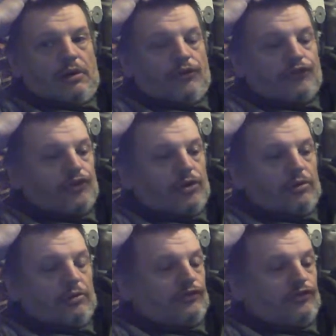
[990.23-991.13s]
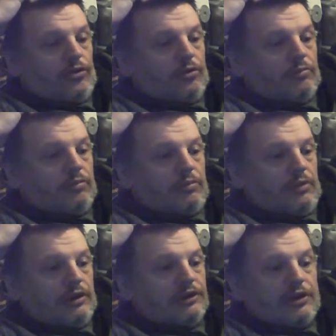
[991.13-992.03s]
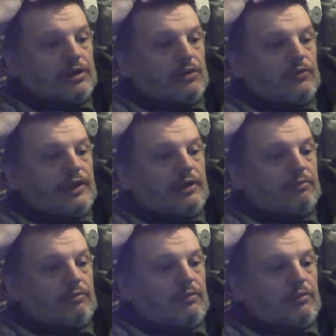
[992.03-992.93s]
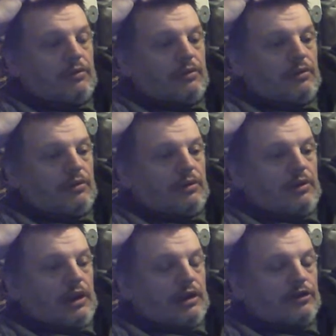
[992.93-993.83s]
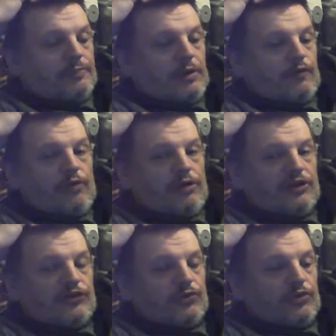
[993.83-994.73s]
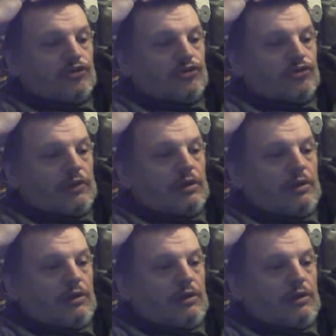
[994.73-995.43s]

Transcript: shot them and they didn't go down, and they both right next to each other.